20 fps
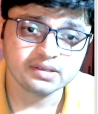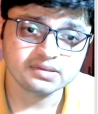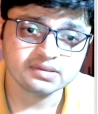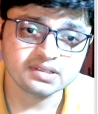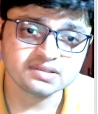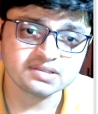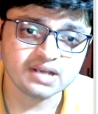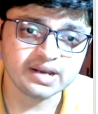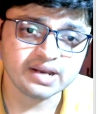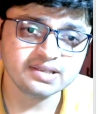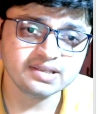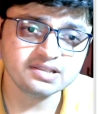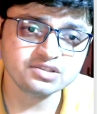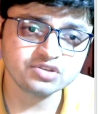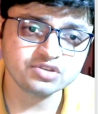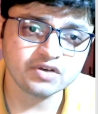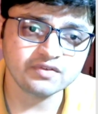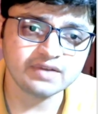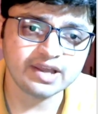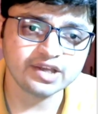The
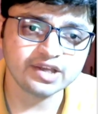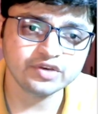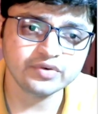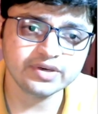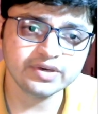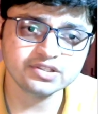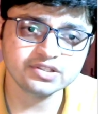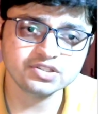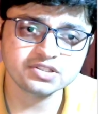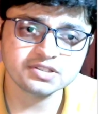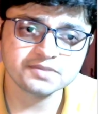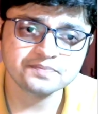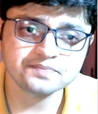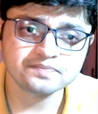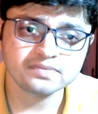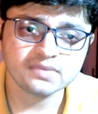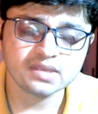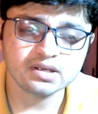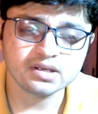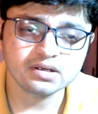Science of Language,
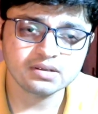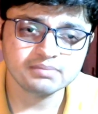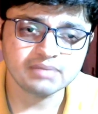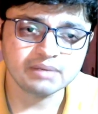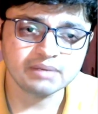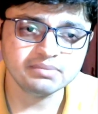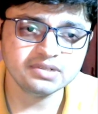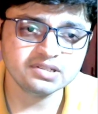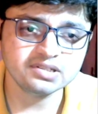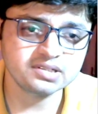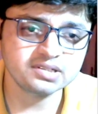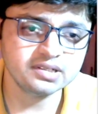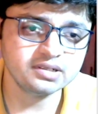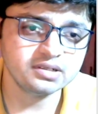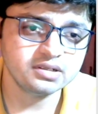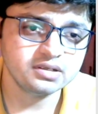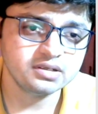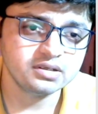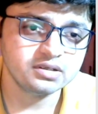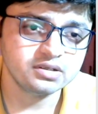published
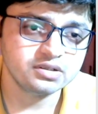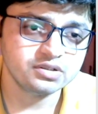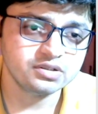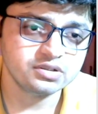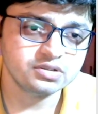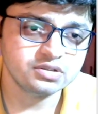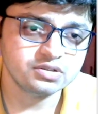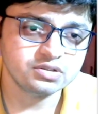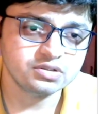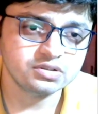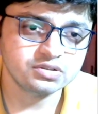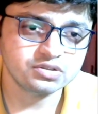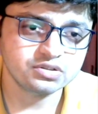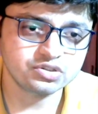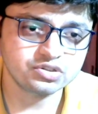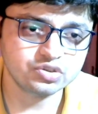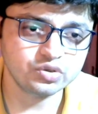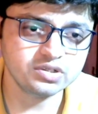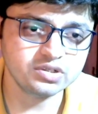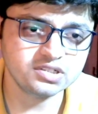in
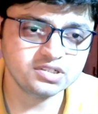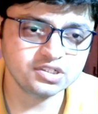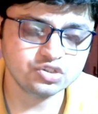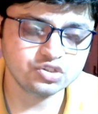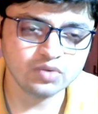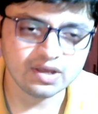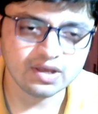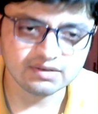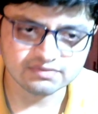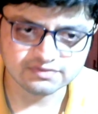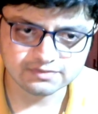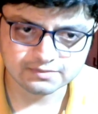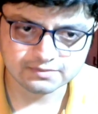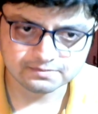2012.